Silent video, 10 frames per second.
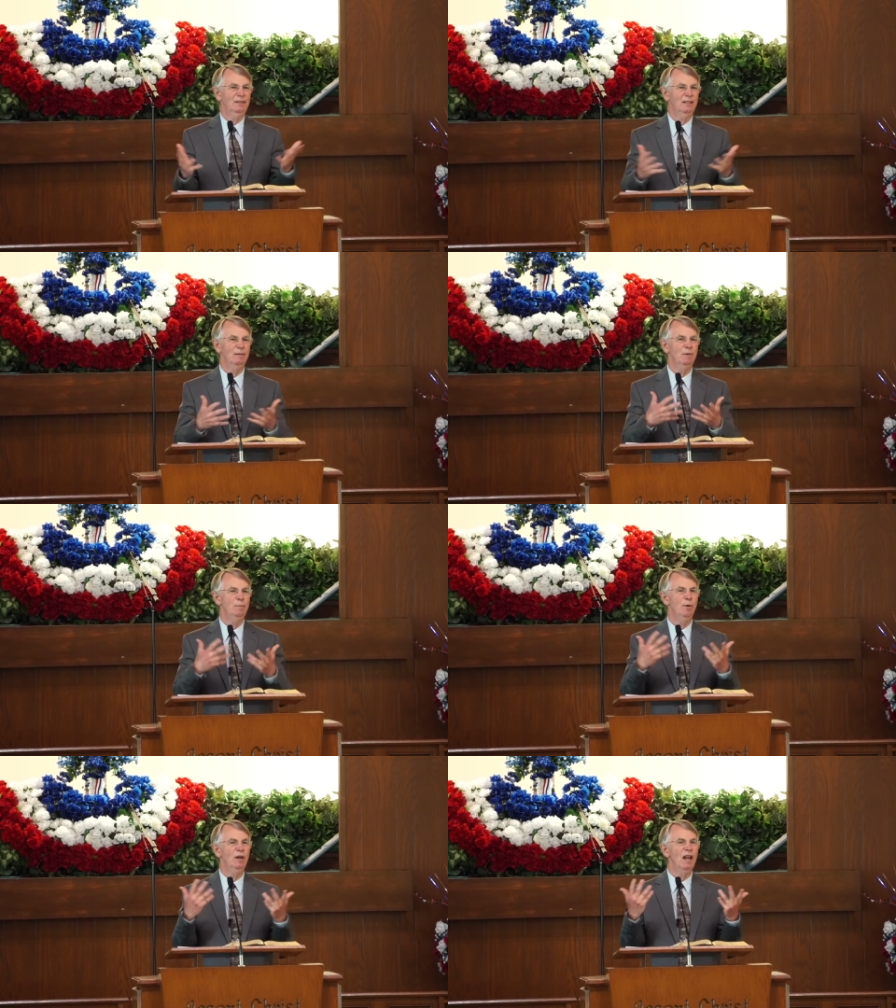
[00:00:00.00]
He, he,
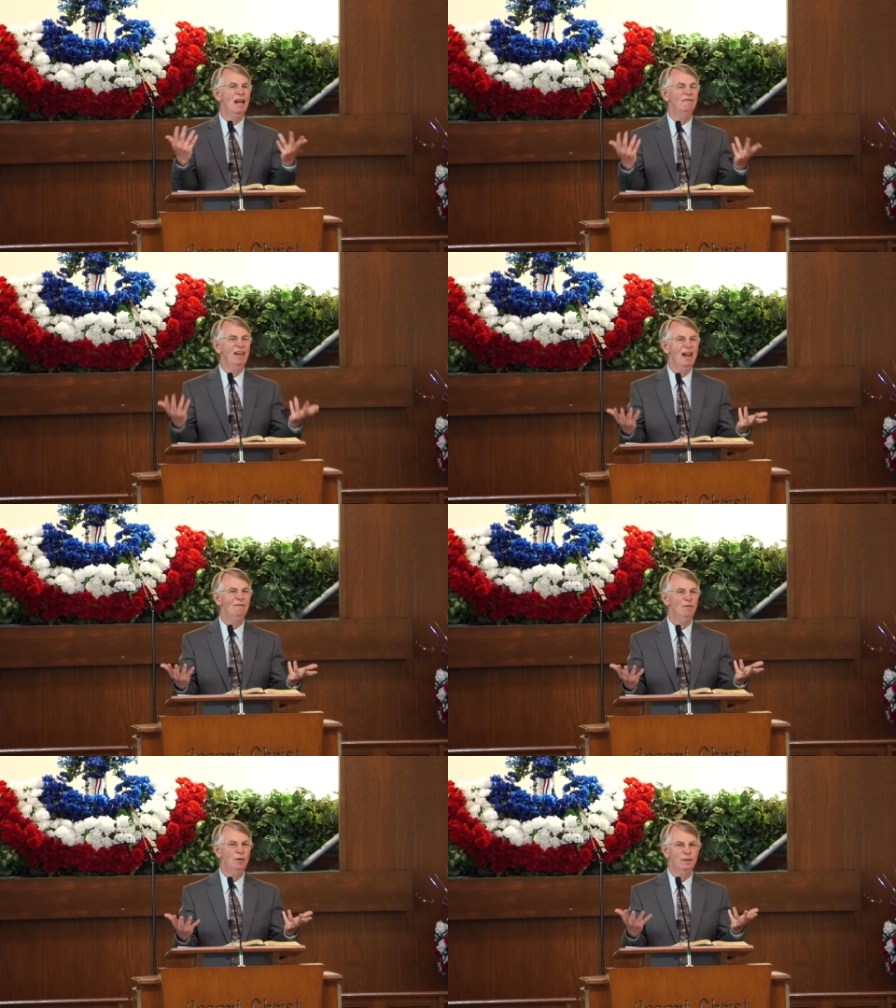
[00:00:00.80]
put a lot of
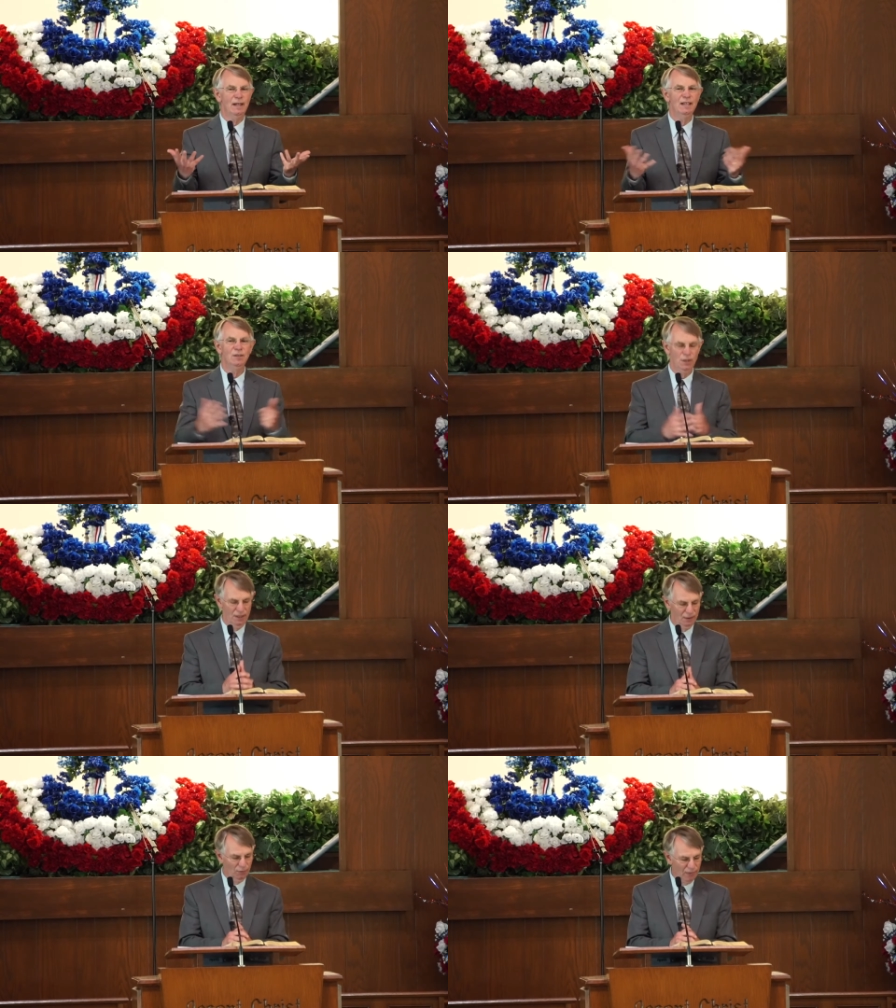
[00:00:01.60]
effort into
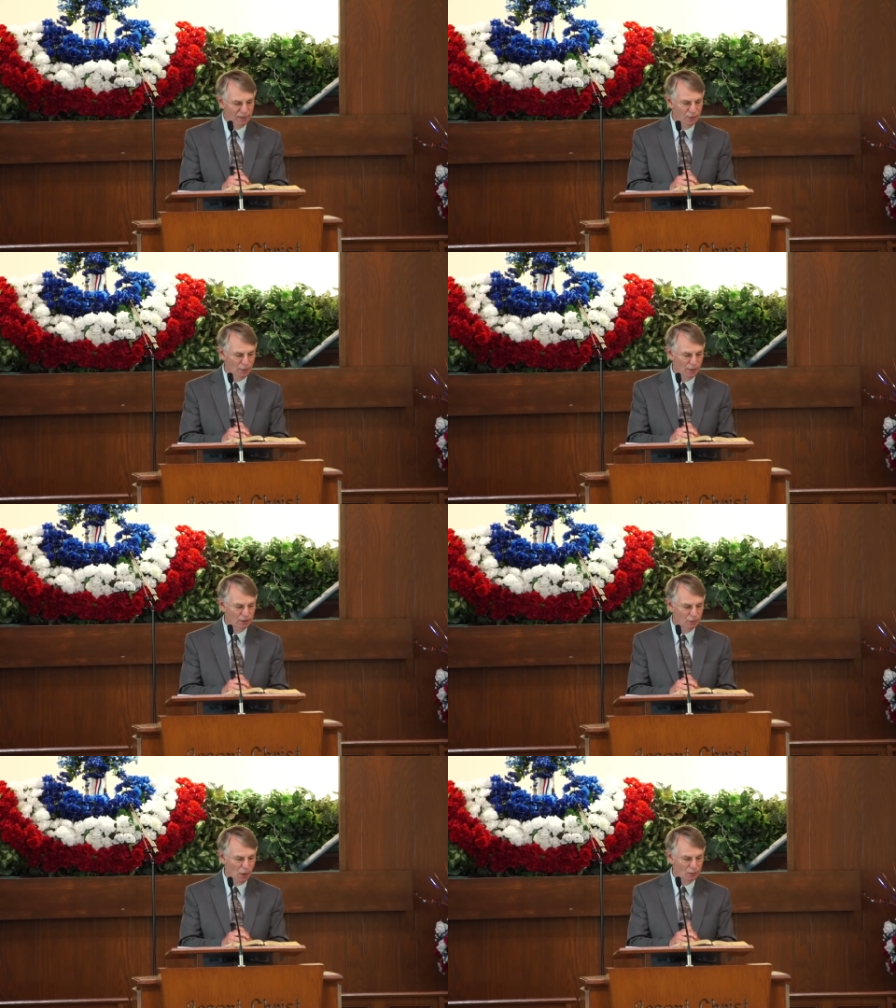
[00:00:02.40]
this vineyard.
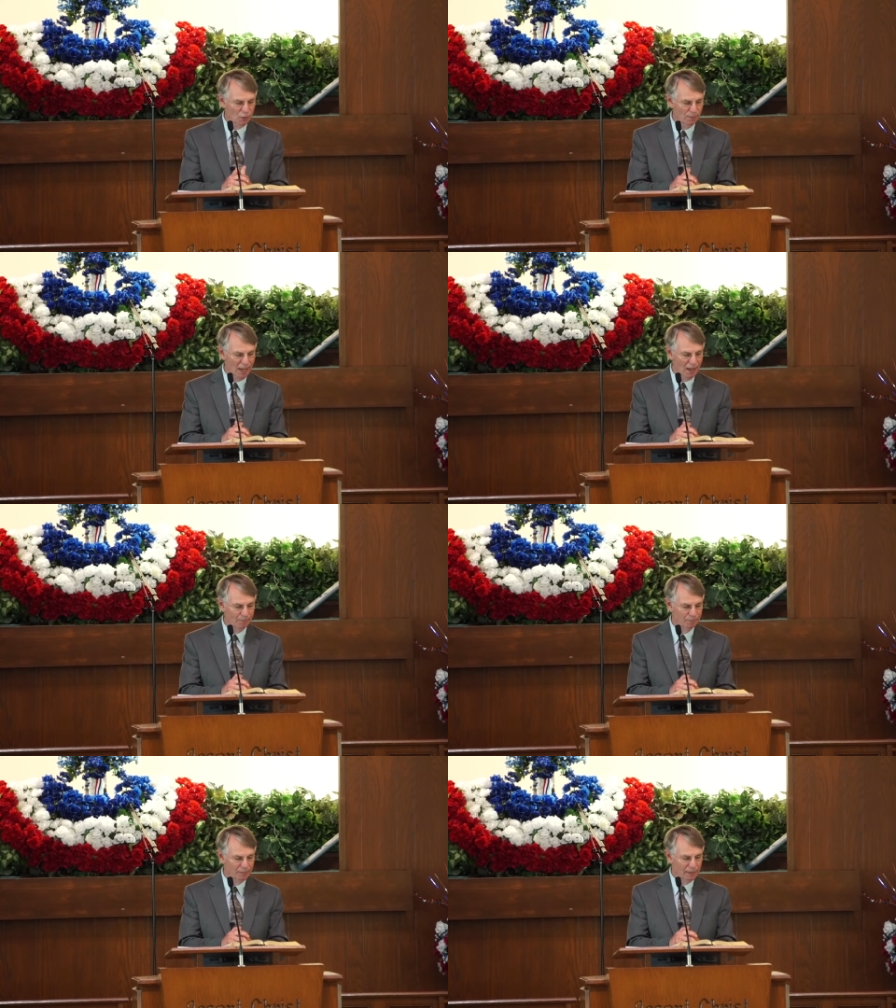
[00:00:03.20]
It talks
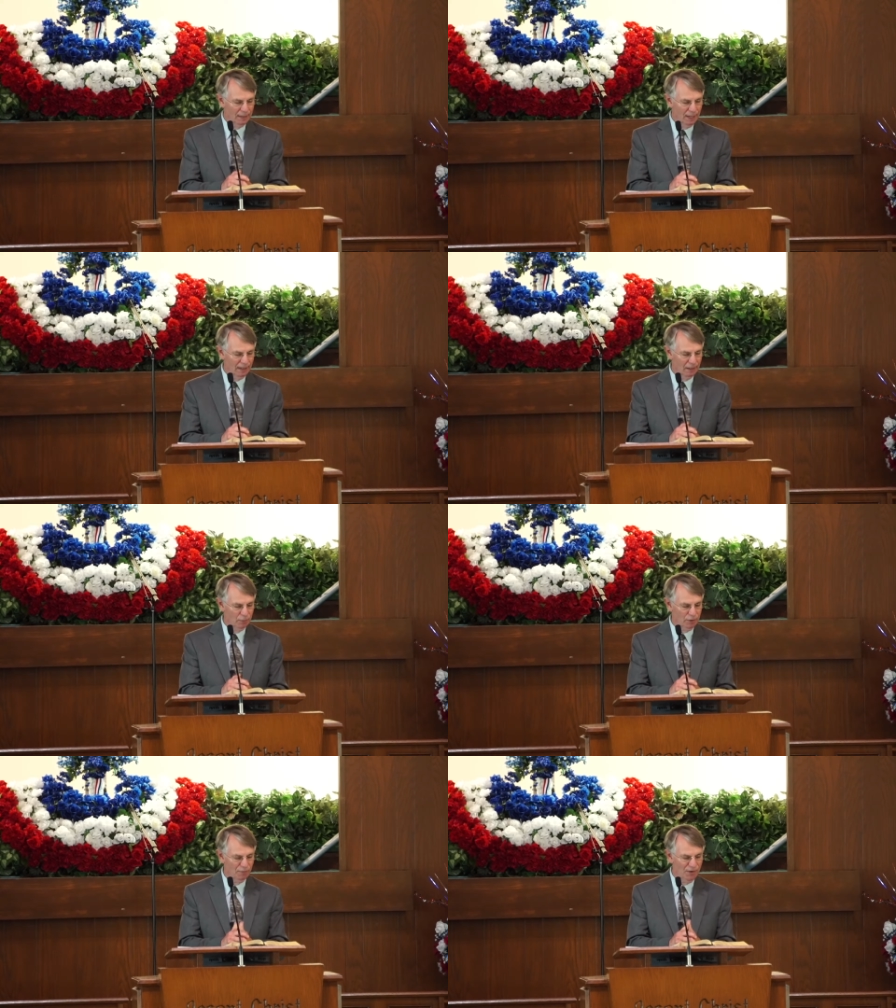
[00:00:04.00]
about uh, it
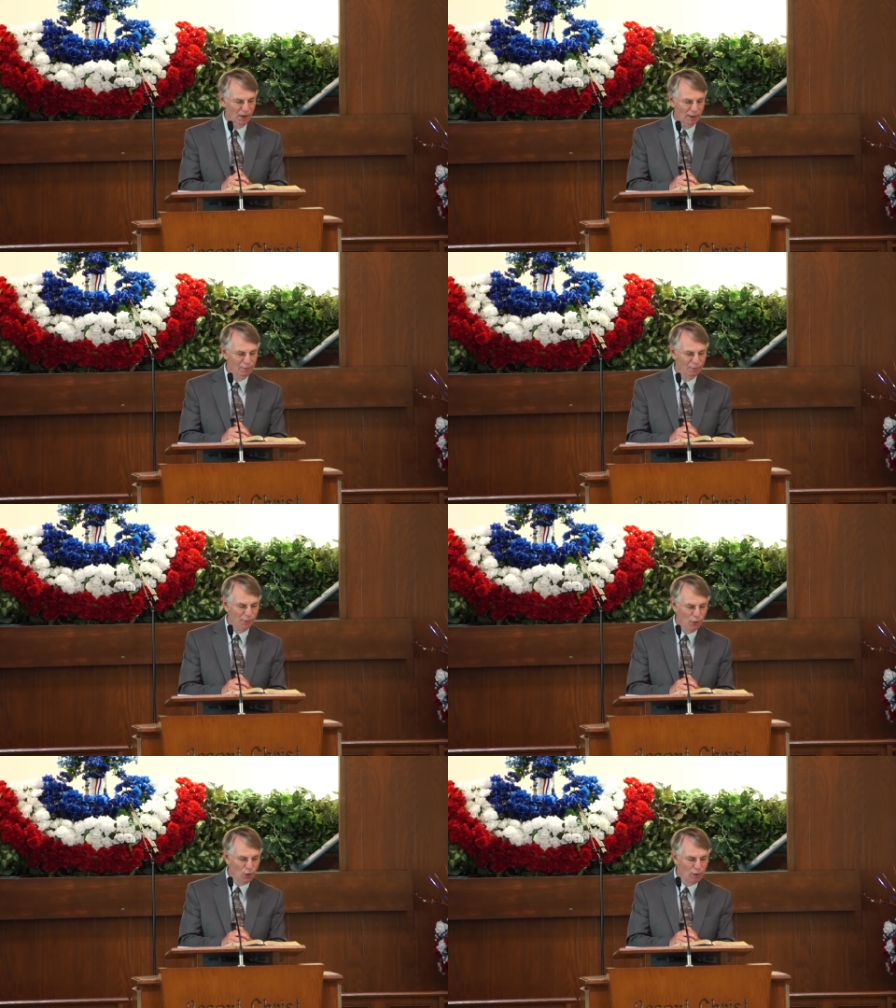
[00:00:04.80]
was a very
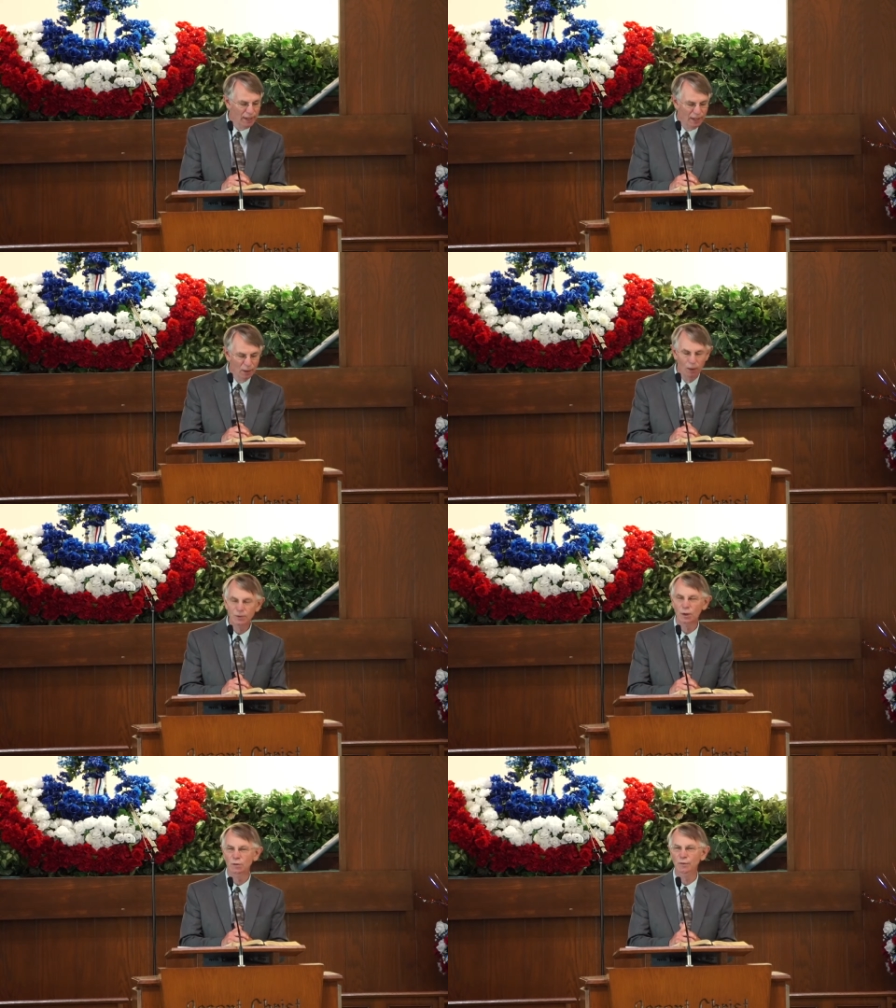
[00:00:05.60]
fertile hill,
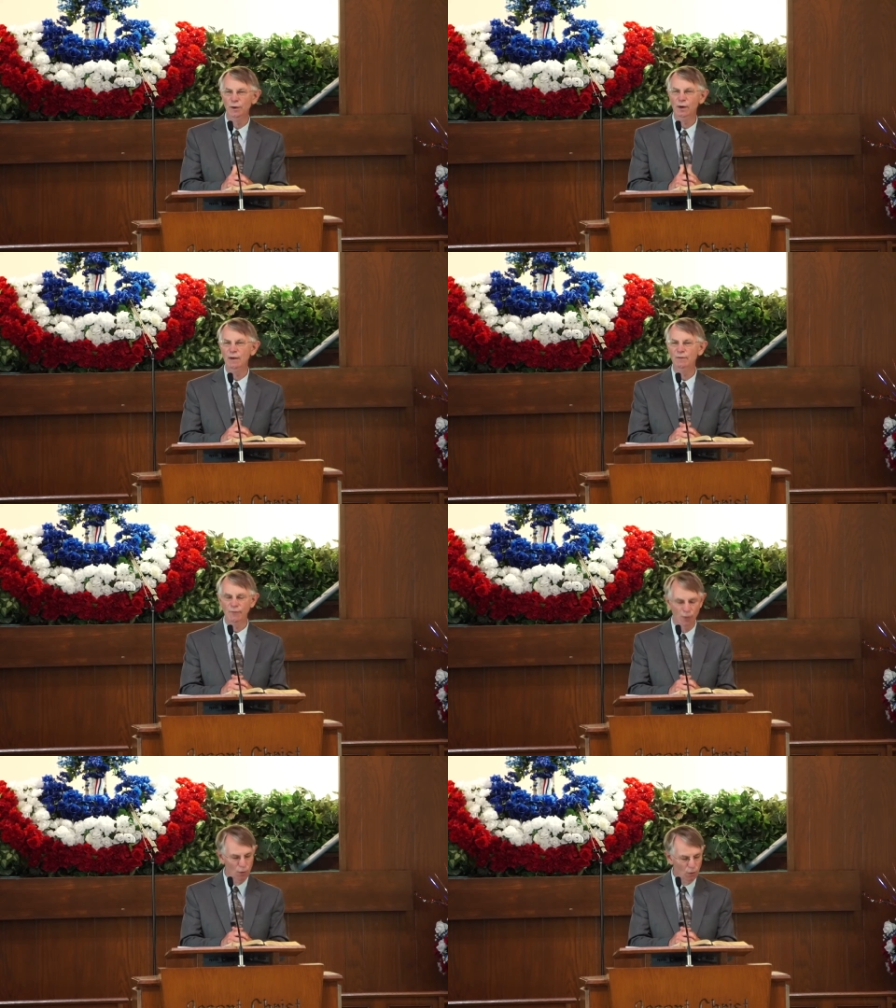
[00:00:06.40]
so it was very
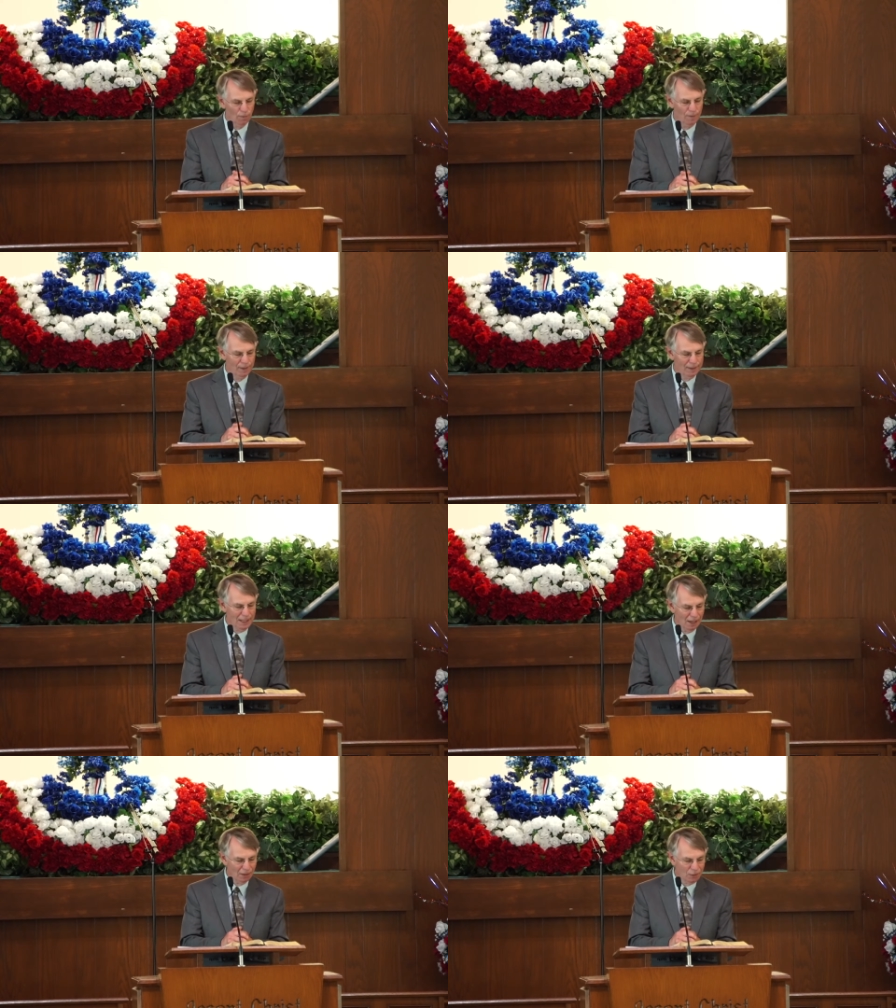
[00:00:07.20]
fertile
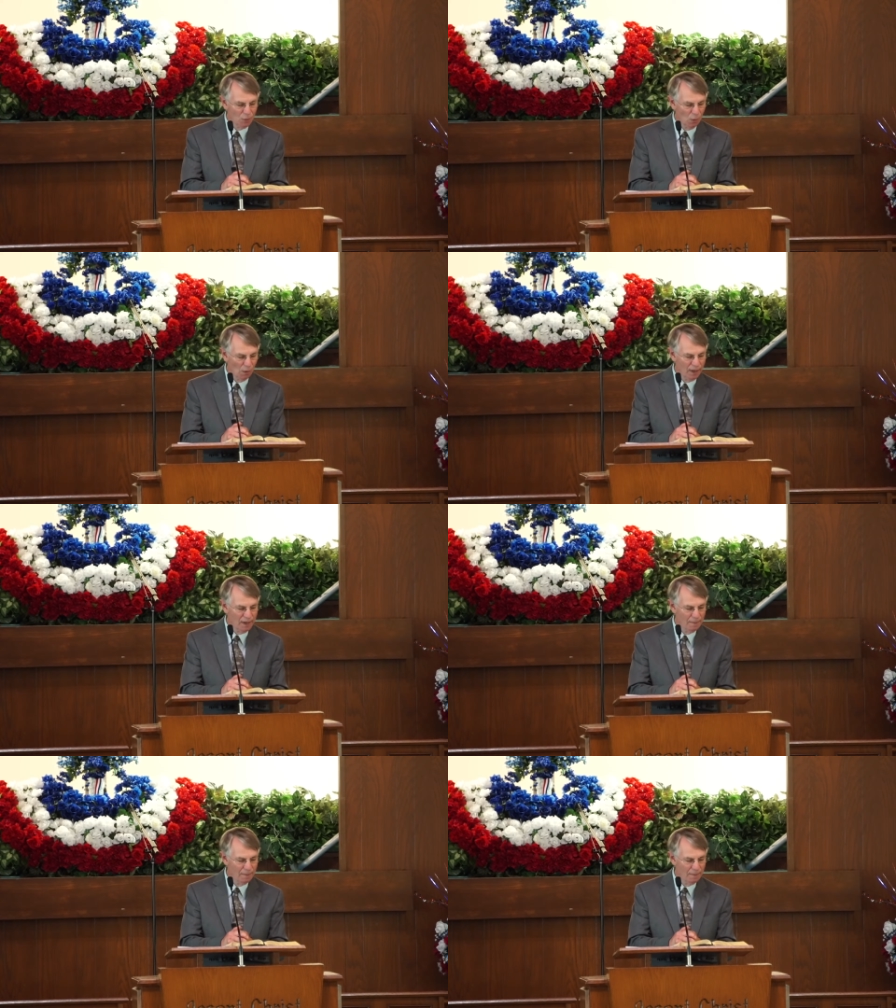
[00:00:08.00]
territory.